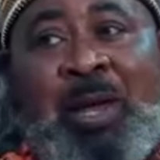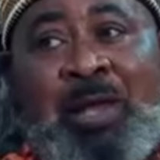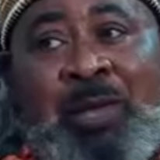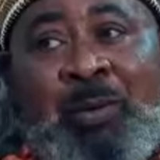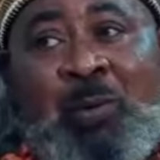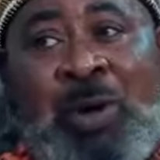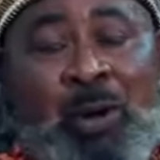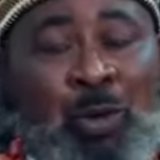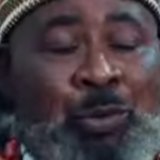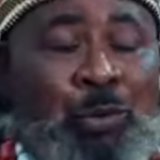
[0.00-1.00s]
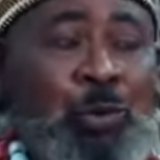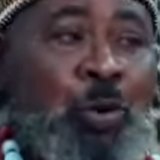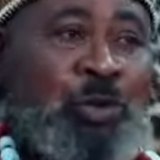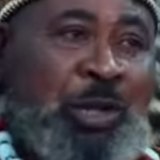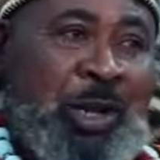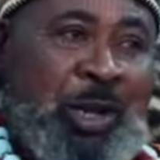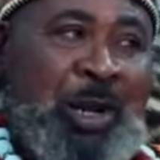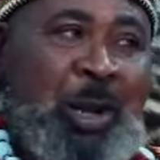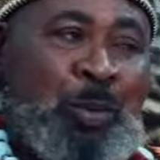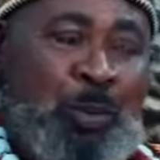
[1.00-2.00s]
I welcome you once again, our